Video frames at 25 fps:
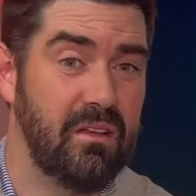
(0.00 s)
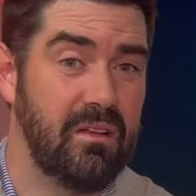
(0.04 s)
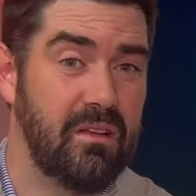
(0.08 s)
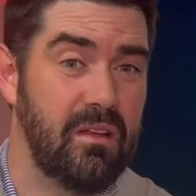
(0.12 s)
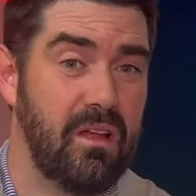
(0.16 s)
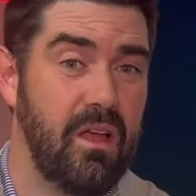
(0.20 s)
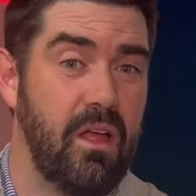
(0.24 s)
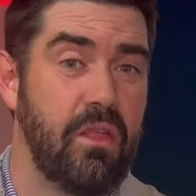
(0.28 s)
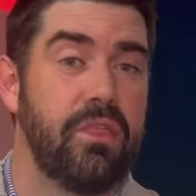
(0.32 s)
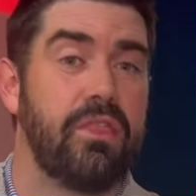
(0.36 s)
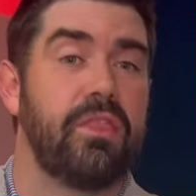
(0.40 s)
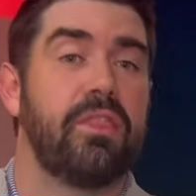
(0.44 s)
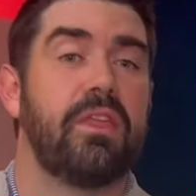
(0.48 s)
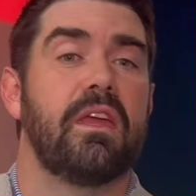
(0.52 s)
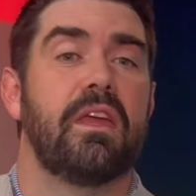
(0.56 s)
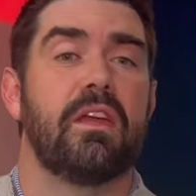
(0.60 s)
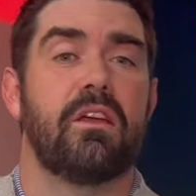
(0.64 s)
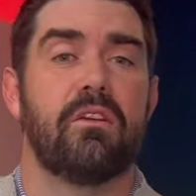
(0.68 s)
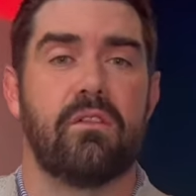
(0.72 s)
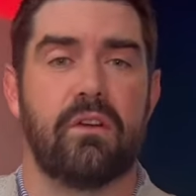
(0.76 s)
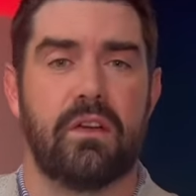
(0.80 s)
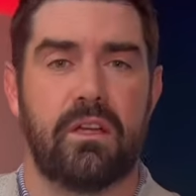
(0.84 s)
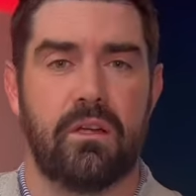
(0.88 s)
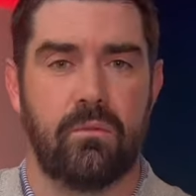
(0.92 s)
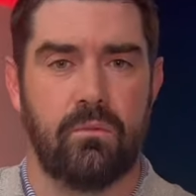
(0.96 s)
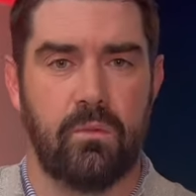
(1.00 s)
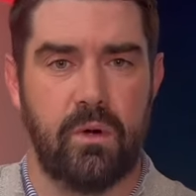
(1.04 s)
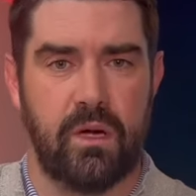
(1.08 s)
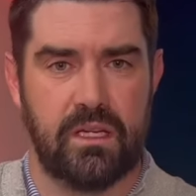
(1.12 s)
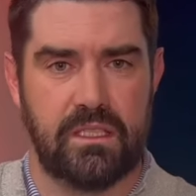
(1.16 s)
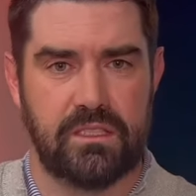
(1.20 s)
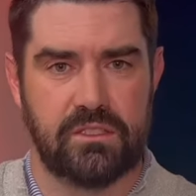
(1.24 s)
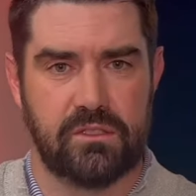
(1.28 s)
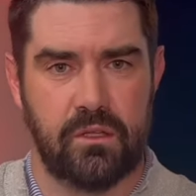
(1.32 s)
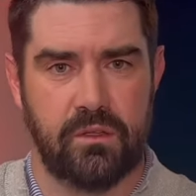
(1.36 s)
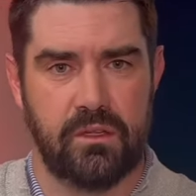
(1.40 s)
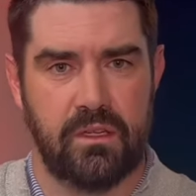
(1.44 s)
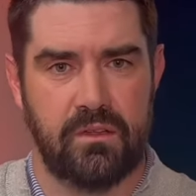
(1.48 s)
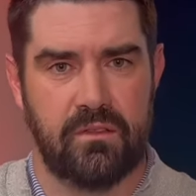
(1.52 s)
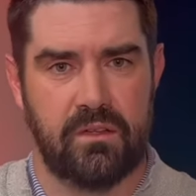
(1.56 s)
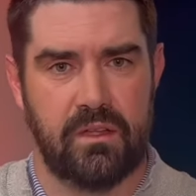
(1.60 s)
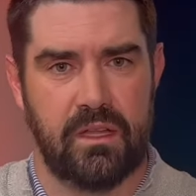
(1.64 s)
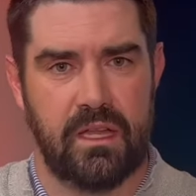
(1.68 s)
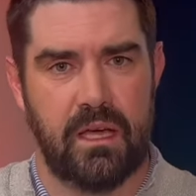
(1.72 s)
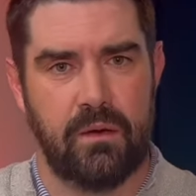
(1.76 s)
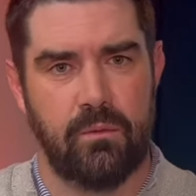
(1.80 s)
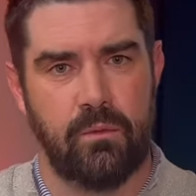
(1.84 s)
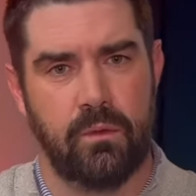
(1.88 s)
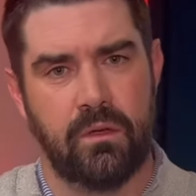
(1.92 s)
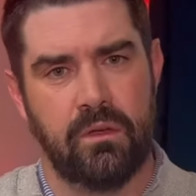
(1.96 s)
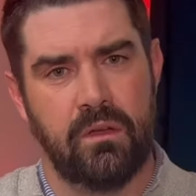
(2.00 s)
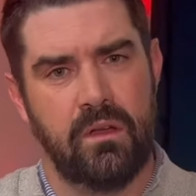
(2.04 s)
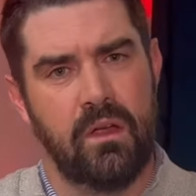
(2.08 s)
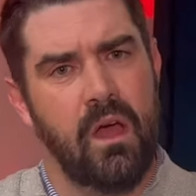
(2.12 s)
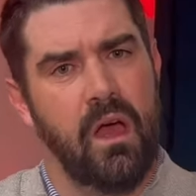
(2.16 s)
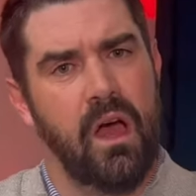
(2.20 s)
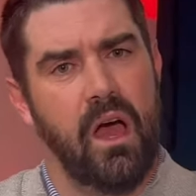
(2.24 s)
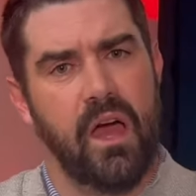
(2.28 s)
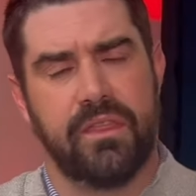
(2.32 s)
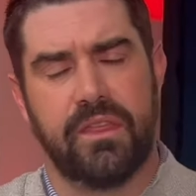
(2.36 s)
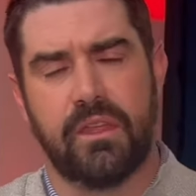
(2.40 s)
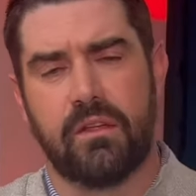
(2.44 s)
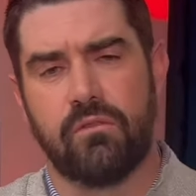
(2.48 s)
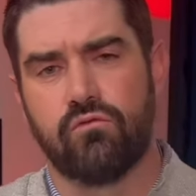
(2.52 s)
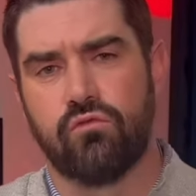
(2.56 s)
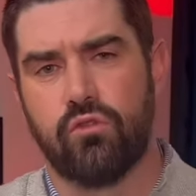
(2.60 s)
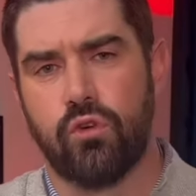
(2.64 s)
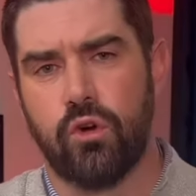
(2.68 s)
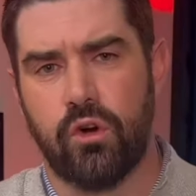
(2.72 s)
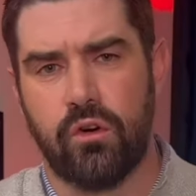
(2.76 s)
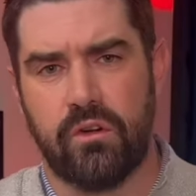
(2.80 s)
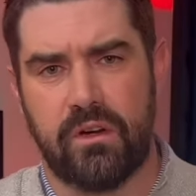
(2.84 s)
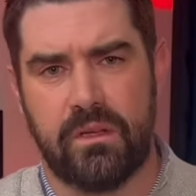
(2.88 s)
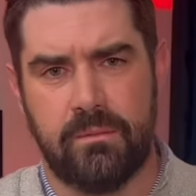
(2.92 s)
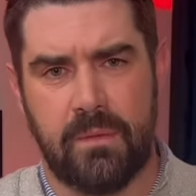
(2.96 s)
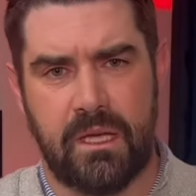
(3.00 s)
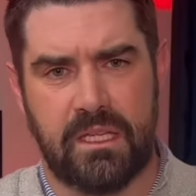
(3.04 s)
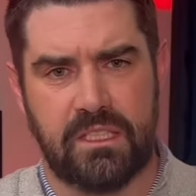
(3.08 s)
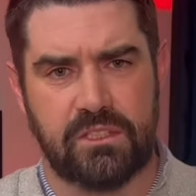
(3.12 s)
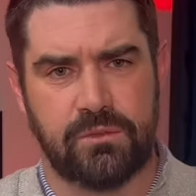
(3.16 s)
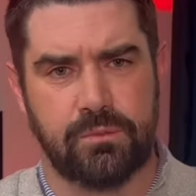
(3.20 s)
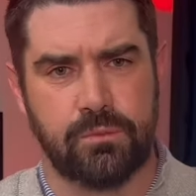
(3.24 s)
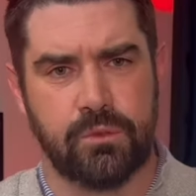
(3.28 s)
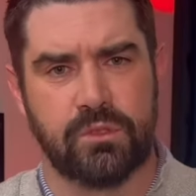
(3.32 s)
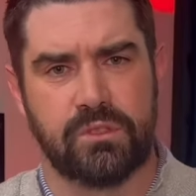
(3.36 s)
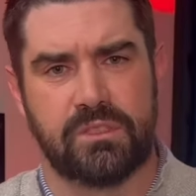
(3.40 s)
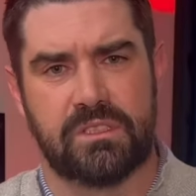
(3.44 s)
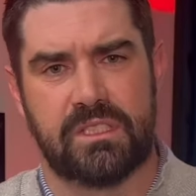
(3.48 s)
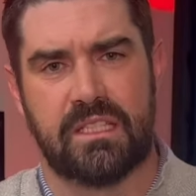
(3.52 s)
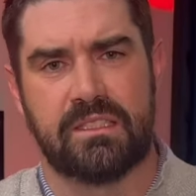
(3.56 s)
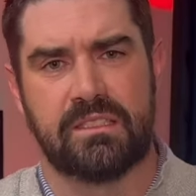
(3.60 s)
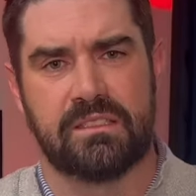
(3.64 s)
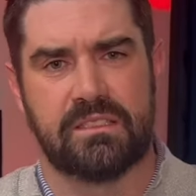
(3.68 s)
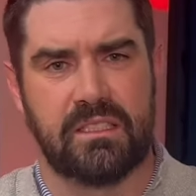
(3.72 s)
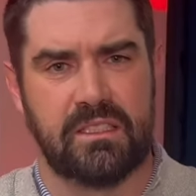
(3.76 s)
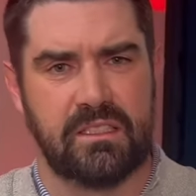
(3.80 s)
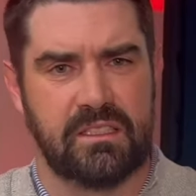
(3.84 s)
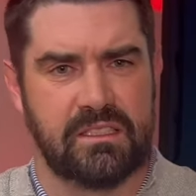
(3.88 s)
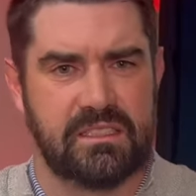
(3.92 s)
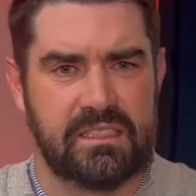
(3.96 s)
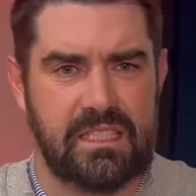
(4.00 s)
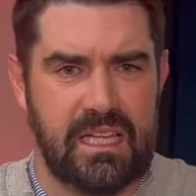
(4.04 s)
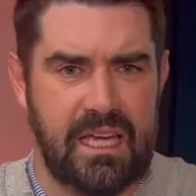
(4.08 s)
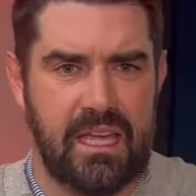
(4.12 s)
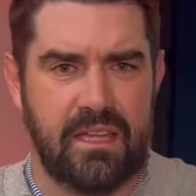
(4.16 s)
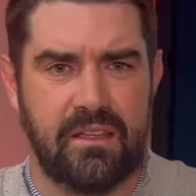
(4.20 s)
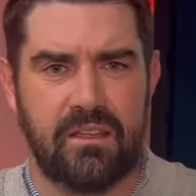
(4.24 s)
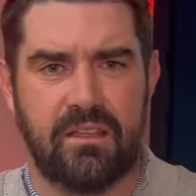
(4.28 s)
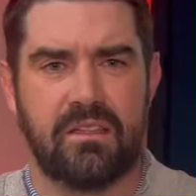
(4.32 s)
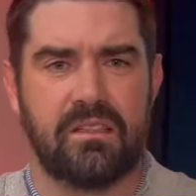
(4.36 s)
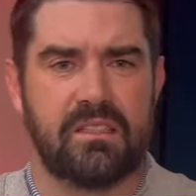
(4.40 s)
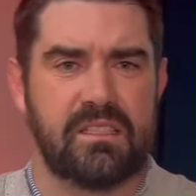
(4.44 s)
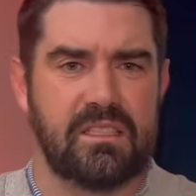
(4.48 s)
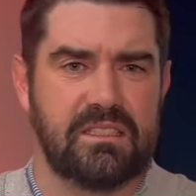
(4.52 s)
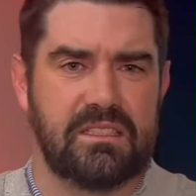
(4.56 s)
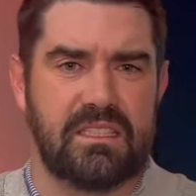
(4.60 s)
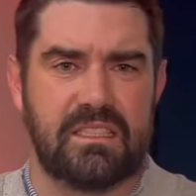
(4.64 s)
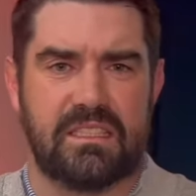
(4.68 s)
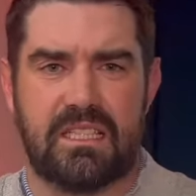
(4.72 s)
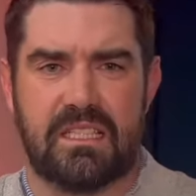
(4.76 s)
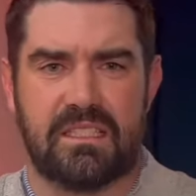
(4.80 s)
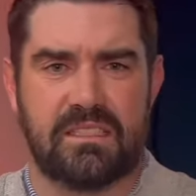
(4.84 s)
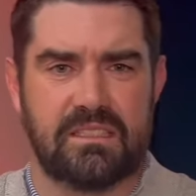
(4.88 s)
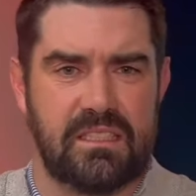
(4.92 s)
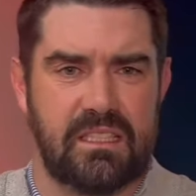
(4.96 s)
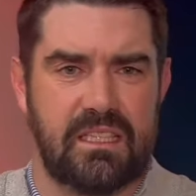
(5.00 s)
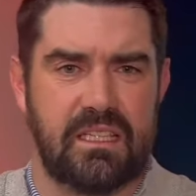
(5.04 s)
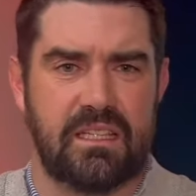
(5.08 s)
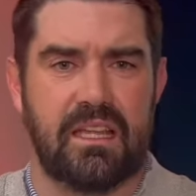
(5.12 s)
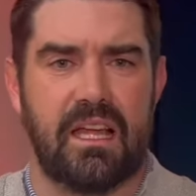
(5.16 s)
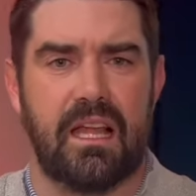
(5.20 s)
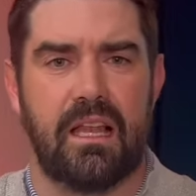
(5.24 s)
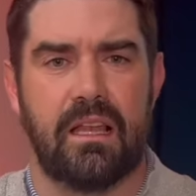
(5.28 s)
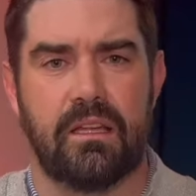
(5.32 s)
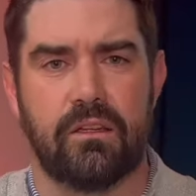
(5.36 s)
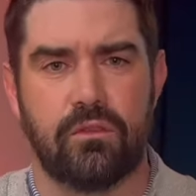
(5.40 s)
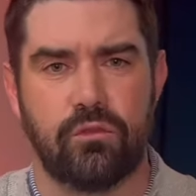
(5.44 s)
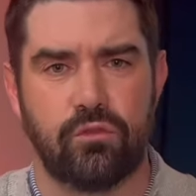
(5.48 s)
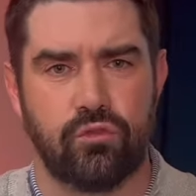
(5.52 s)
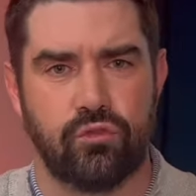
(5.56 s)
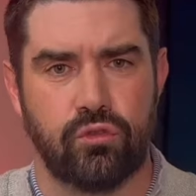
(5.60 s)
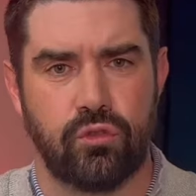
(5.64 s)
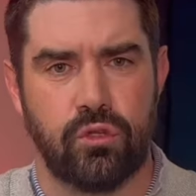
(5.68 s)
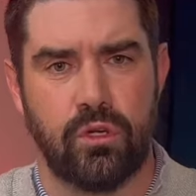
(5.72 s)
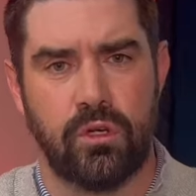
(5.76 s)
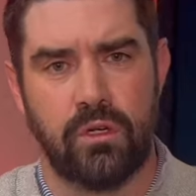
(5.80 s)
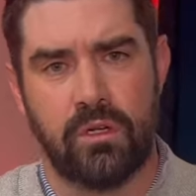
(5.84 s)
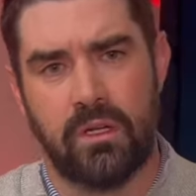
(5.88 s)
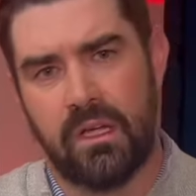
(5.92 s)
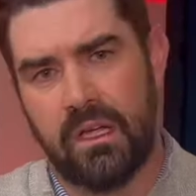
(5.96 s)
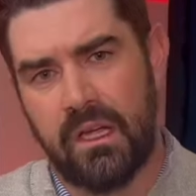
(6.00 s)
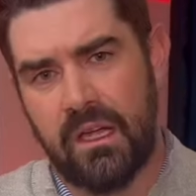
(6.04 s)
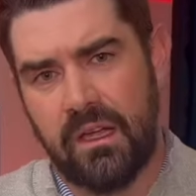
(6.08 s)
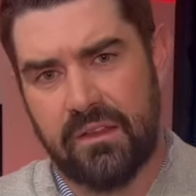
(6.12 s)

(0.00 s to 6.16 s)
a theory on why he's gone into that one. I think Rory makes more sense in the standard because he tends to hit that little draw.